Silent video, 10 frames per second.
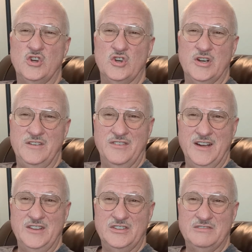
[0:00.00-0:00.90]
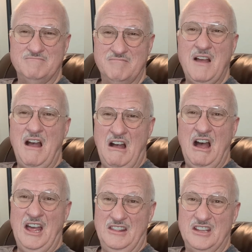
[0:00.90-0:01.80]
Good advice?
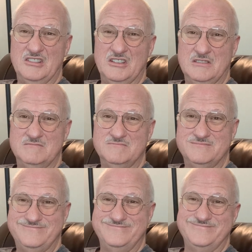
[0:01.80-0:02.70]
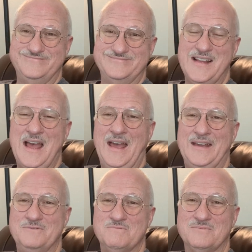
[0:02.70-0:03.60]
I think so.
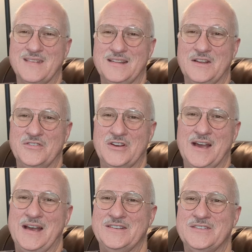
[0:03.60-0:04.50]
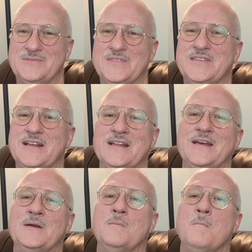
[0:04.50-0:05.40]
Hey, love you guys. See you
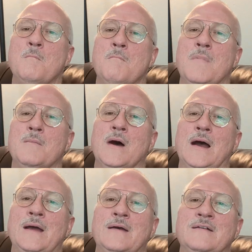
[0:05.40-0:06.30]
later. Bye-bye.